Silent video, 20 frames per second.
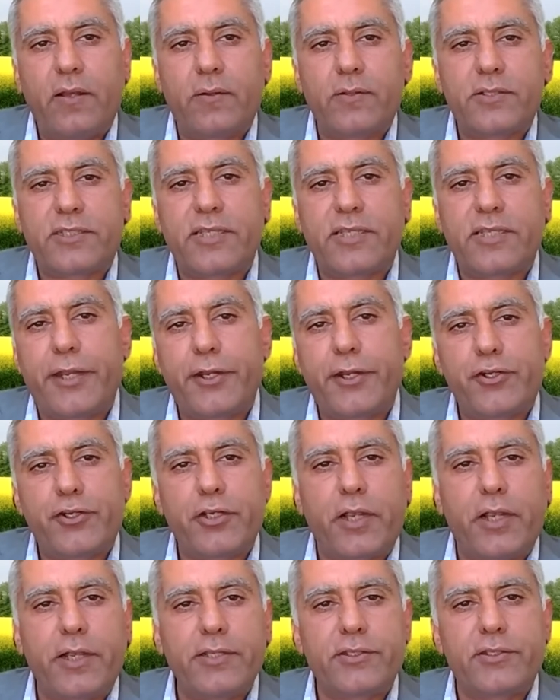
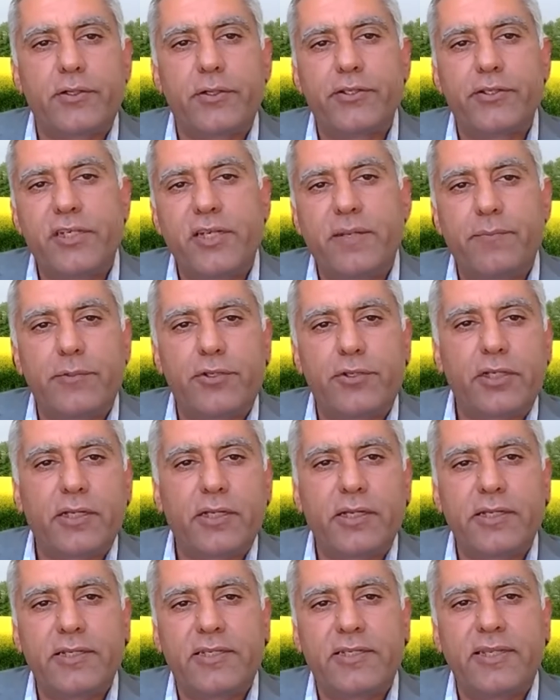sanctions, regime
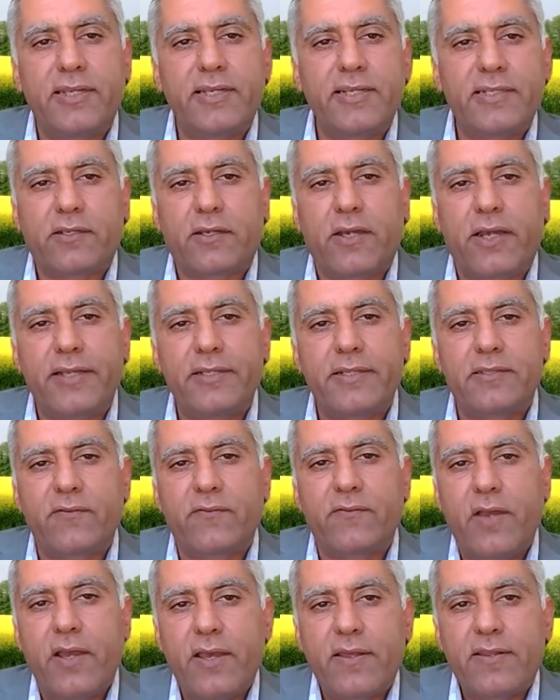change, these kinds of